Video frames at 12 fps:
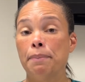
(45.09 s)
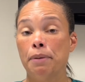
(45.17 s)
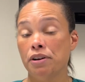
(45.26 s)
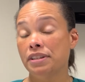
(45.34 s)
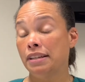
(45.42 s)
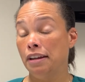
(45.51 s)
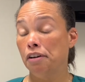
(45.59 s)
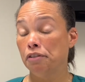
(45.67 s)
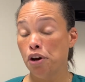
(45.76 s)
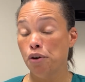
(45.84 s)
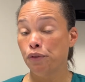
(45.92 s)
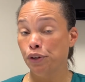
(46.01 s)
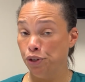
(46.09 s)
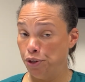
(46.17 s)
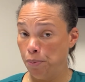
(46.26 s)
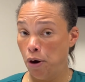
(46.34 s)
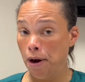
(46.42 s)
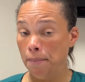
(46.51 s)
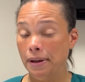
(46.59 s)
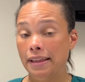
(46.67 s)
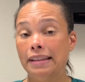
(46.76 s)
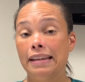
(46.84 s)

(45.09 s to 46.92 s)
personnel know for your department